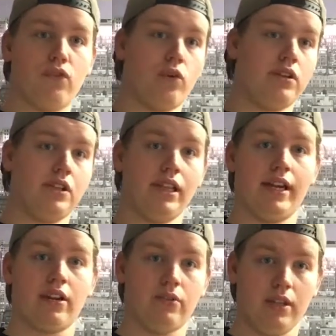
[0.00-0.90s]
for the
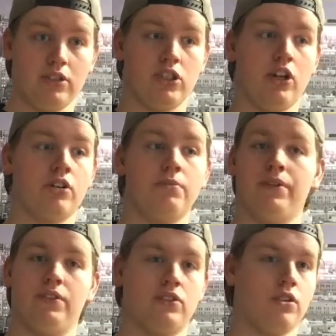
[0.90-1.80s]
Lego Ninjago
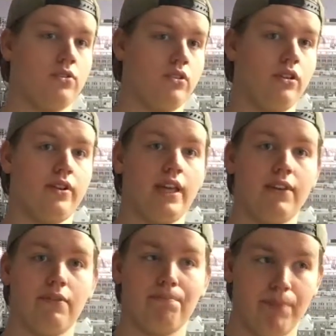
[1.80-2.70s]
movie is going to look even